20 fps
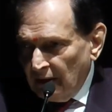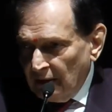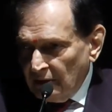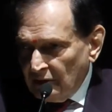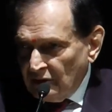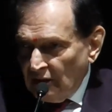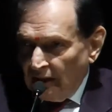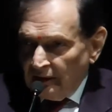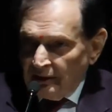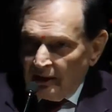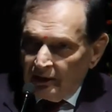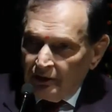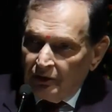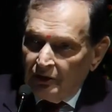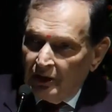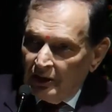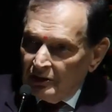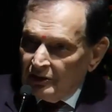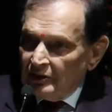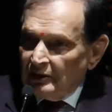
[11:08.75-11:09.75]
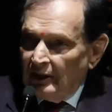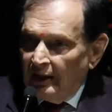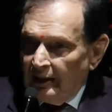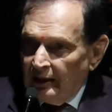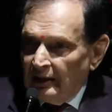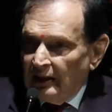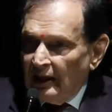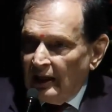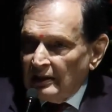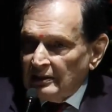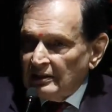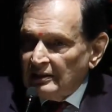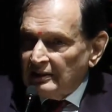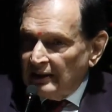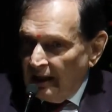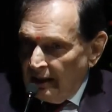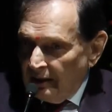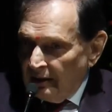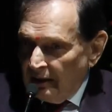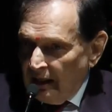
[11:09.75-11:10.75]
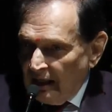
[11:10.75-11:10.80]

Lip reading: saying that this lady has said,